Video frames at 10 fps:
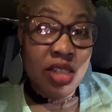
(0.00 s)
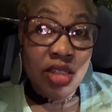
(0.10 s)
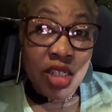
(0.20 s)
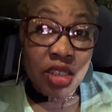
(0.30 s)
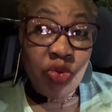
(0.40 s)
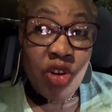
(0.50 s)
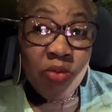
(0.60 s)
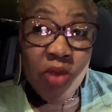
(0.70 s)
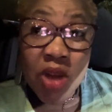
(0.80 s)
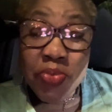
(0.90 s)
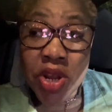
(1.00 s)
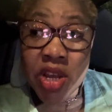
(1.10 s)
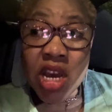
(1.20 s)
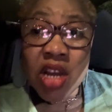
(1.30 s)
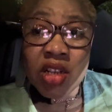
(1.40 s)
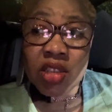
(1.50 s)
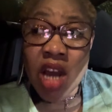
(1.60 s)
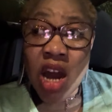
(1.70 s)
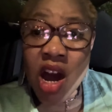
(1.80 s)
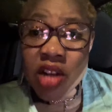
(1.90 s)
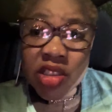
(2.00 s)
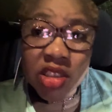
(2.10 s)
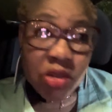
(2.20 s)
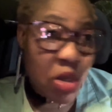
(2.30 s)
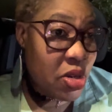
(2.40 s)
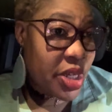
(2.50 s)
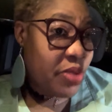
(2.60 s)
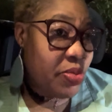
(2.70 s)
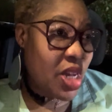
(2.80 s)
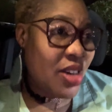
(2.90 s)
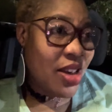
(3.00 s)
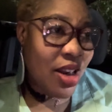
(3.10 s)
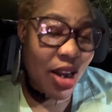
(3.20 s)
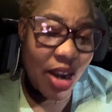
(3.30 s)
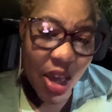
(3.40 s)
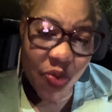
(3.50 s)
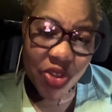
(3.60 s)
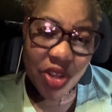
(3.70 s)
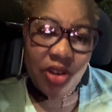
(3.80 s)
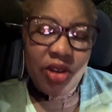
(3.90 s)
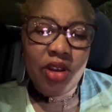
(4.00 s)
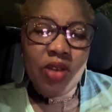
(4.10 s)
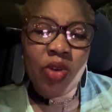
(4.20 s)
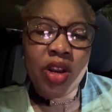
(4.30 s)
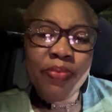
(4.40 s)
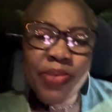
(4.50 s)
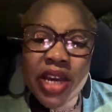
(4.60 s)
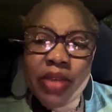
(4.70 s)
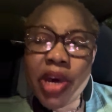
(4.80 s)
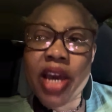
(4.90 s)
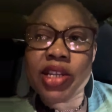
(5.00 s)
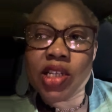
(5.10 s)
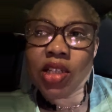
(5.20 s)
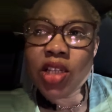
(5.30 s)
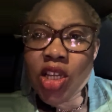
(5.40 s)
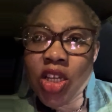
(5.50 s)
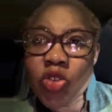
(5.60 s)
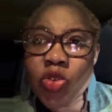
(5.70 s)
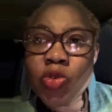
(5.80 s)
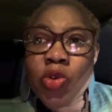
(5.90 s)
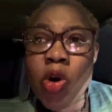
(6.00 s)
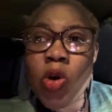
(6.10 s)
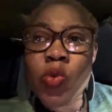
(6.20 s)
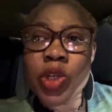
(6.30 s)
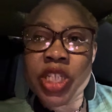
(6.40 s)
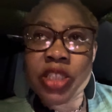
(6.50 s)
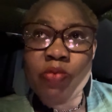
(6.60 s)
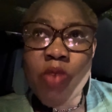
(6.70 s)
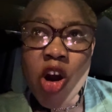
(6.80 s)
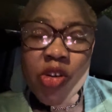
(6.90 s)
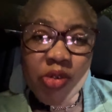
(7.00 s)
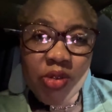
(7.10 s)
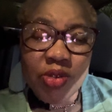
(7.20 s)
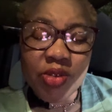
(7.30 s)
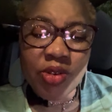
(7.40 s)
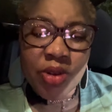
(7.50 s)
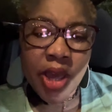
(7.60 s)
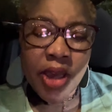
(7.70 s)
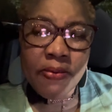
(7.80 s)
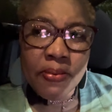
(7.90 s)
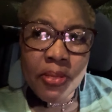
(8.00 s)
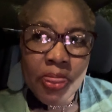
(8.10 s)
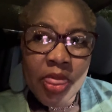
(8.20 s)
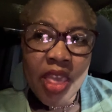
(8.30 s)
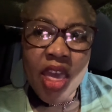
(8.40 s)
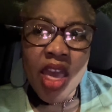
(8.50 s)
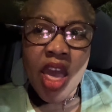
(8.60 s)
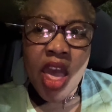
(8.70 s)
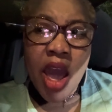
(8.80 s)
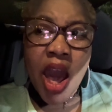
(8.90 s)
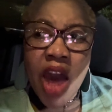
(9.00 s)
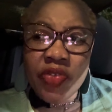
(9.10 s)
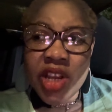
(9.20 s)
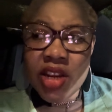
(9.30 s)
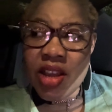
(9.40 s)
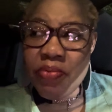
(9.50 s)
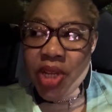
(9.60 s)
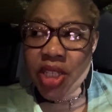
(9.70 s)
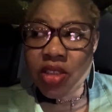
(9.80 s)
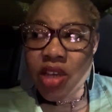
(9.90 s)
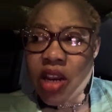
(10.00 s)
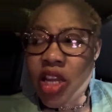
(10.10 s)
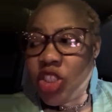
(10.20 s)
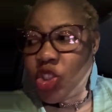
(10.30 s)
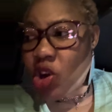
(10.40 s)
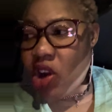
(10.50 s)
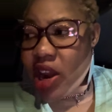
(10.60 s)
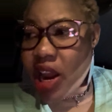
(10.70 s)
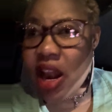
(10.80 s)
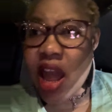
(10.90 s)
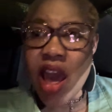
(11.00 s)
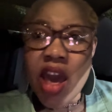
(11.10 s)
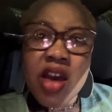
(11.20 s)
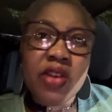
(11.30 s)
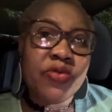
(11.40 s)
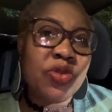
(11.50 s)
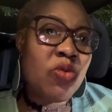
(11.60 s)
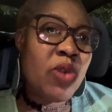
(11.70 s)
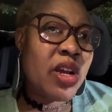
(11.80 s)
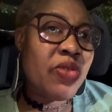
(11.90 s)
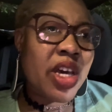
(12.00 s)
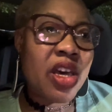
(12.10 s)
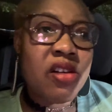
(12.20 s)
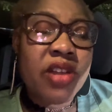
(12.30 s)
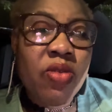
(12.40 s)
This football player, this hunk, this good looking man, left her with a big belly to go with this model, okay? After them being together, enjoy their life, do whatever hell they